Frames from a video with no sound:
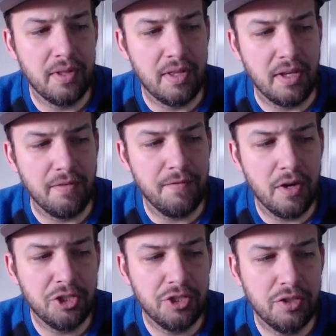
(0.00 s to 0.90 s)
the
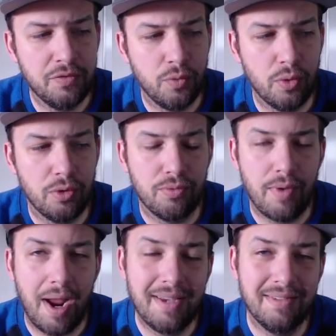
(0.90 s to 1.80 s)
functions for
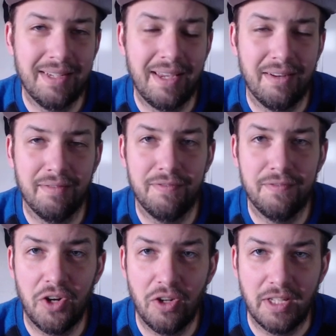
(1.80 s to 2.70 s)
rising and
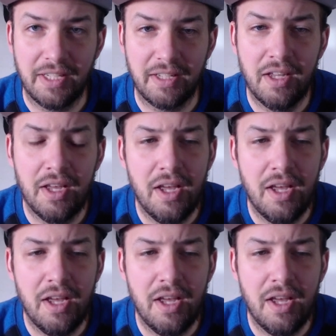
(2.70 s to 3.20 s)
falling.